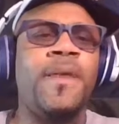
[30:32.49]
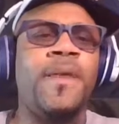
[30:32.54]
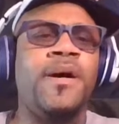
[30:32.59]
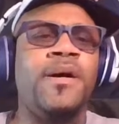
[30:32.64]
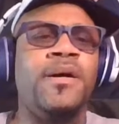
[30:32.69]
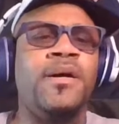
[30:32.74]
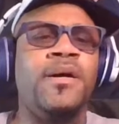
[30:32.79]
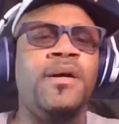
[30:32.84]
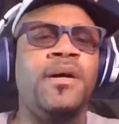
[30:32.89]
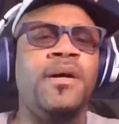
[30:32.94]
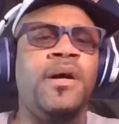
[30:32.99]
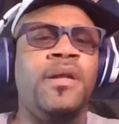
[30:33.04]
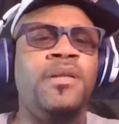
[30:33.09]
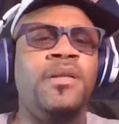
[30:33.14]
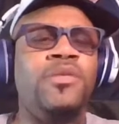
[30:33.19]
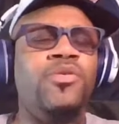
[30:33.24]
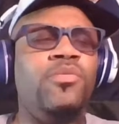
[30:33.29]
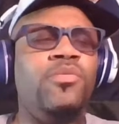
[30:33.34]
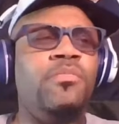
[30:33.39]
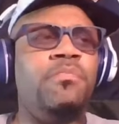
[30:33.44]
a
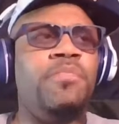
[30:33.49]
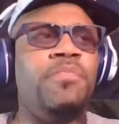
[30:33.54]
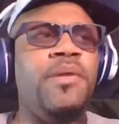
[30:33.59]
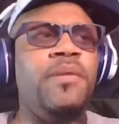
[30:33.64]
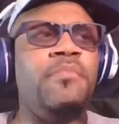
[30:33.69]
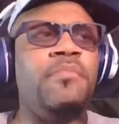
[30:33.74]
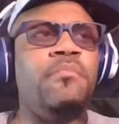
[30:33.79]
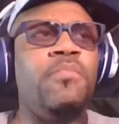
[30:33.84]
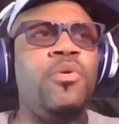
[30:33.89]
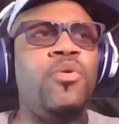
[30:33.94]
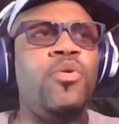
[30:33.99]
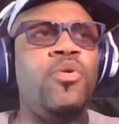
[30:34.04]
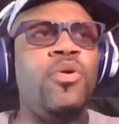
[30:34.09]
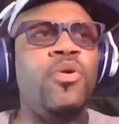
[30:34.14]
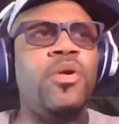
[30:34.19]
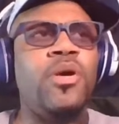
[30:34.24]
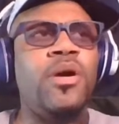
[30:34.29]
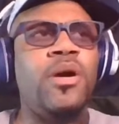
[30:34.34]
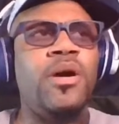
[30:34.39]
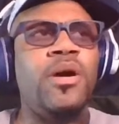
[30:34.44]
little bit
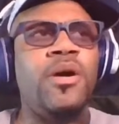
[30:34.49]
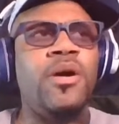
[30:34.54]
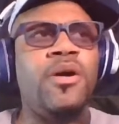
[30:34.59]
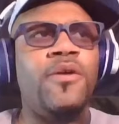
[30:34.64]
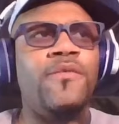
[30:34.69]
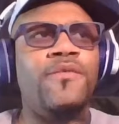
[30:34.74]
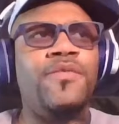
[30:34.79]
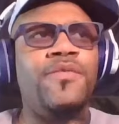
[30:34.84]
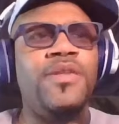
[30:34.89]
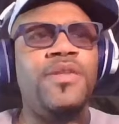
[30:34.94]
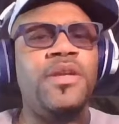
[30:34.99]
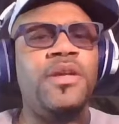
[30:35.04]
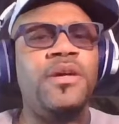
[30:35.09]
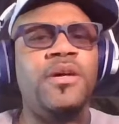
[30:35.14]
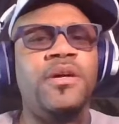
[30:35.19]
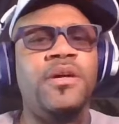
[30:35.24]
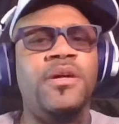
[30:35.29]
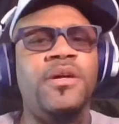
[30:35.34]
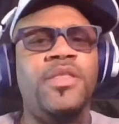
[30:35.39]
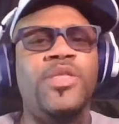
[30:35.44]
more of
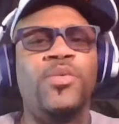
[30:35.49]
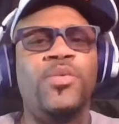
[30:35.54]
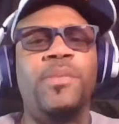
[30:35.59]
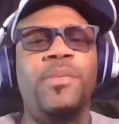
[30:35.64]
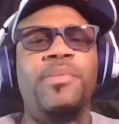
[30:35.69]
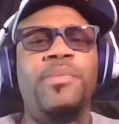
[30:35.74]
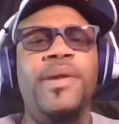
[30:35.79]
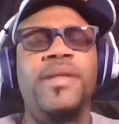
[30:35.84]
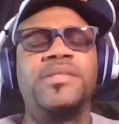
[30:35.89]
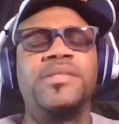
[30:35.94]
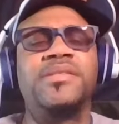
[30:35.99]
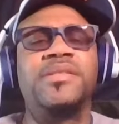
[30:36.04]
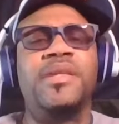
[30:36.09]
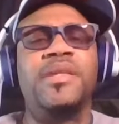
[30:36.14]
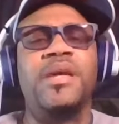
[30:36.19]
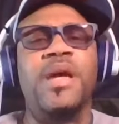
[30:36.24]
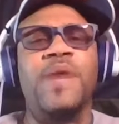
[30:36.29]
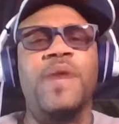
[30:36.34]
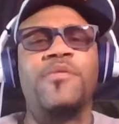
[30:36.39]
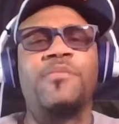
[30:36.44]
the three branches of
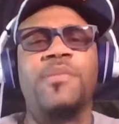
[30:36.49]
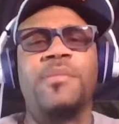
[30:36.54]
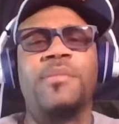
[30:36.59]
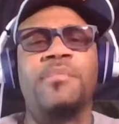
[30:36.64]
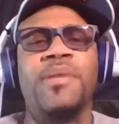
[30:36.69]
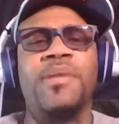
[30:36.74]
government,